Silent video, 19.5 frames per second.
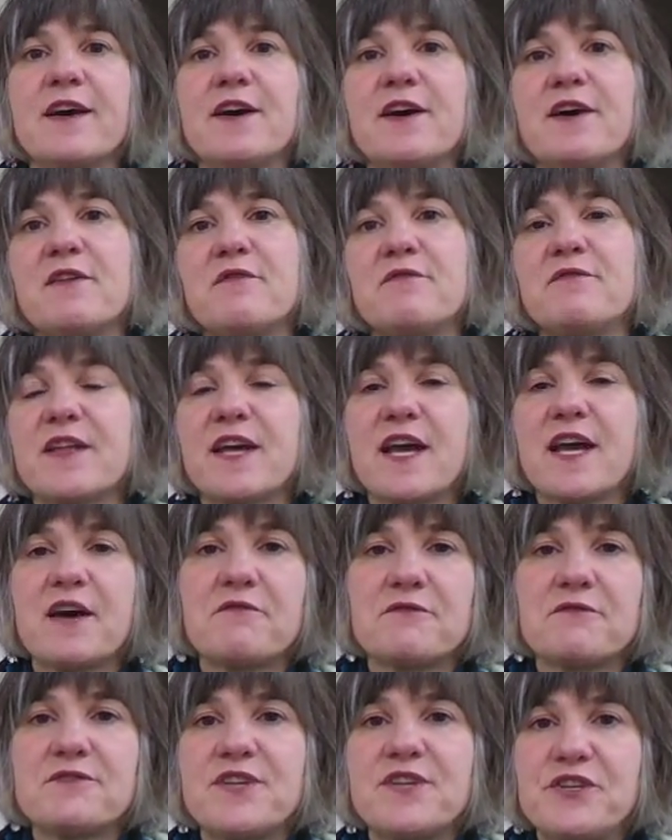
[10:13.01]
of the
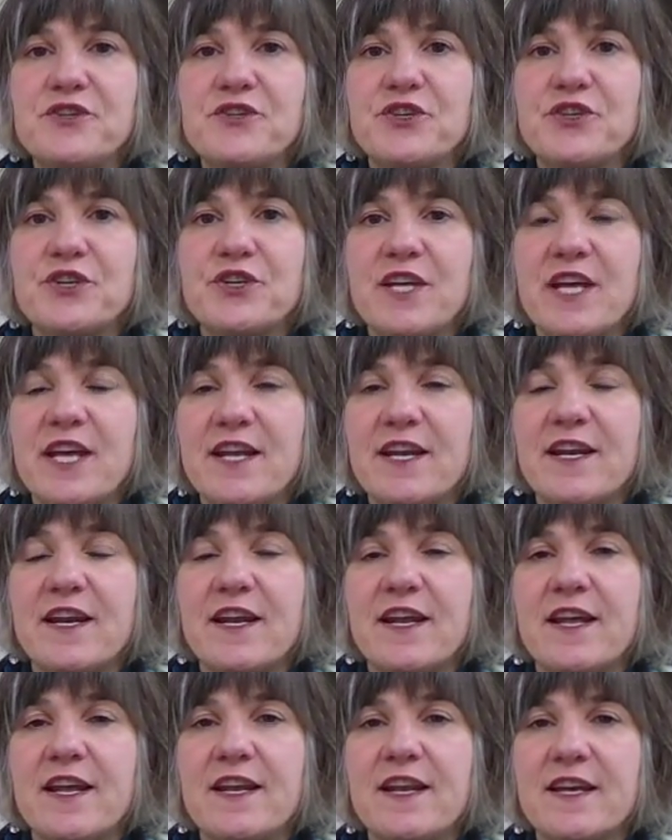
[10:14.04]
conversation
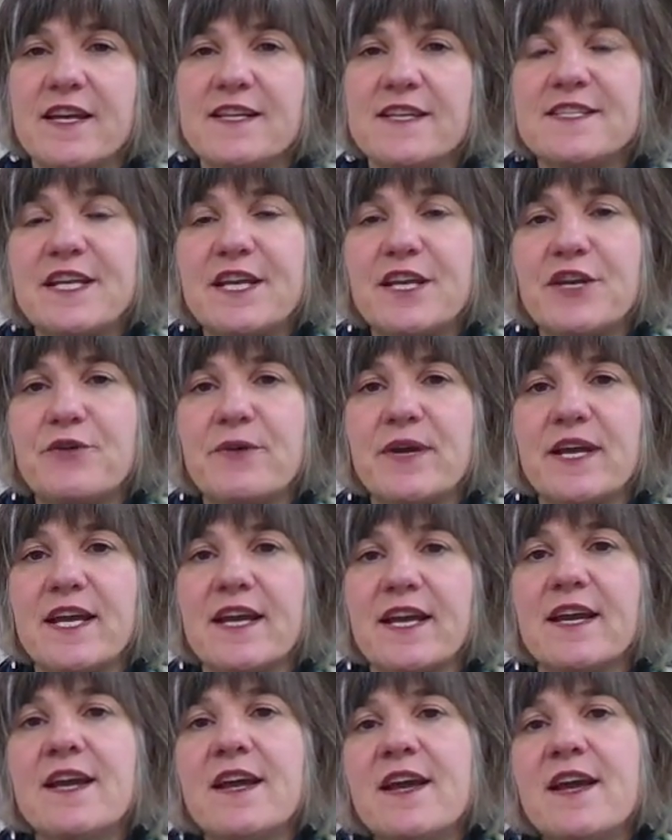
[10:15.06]
and a
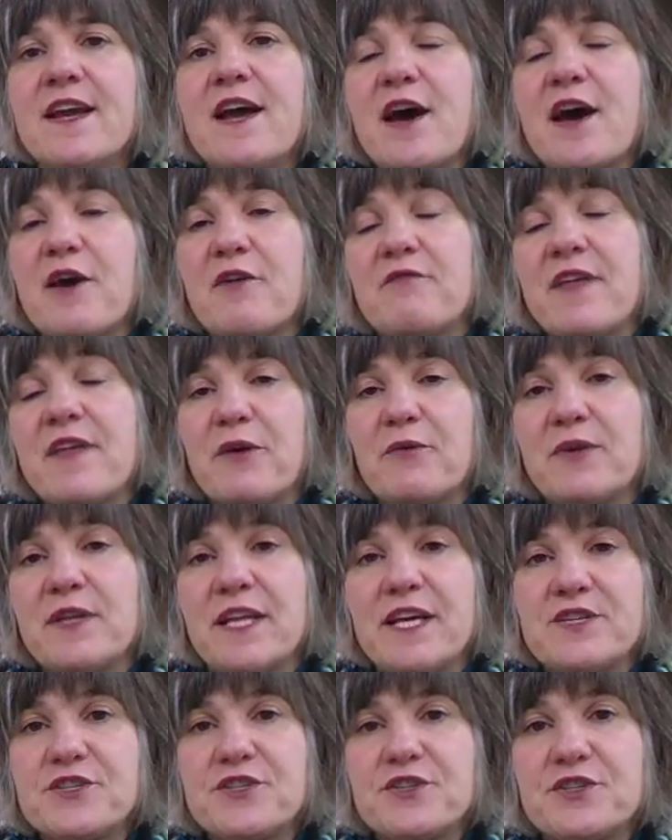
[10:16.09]
continuing of that
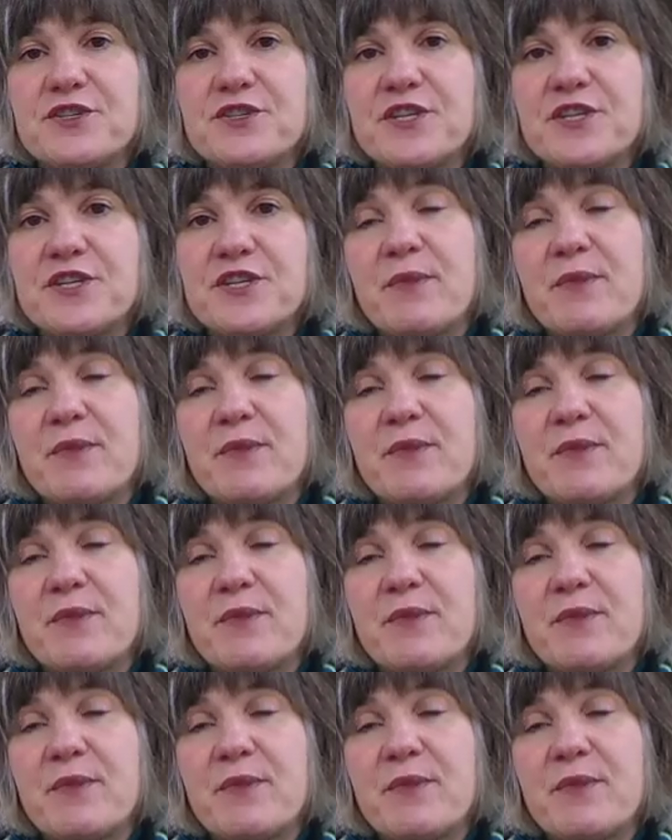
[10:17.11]
relationship.